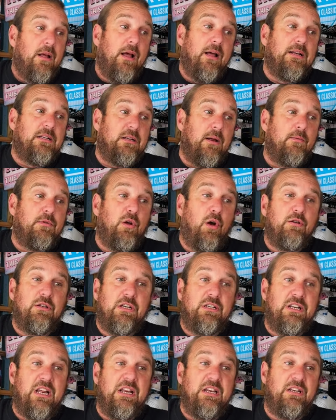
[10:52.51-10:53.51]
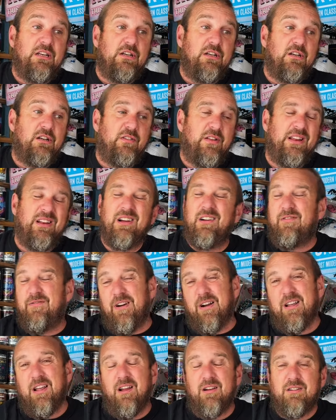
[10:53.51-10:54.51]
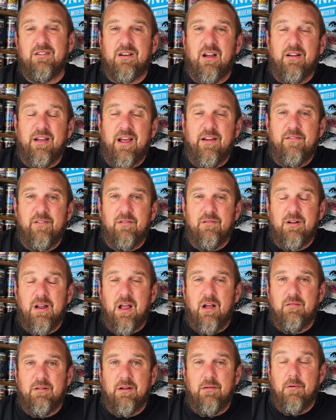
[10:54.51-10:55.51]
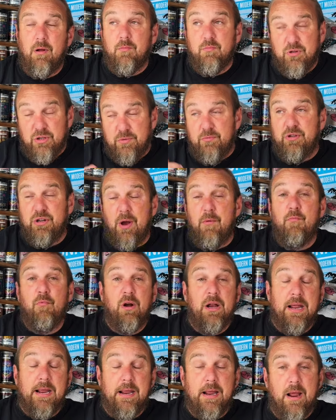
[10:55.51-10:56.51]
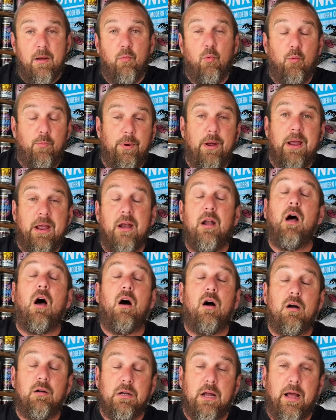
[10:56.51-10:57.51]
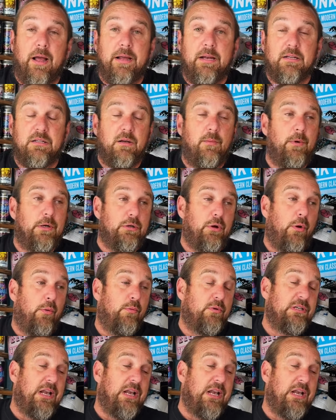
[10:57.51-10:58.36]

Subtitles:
And sometimes it's easier to just think, oh, fuck it, I'm just going to get a... generally, it will be, in our case, at McDonald's.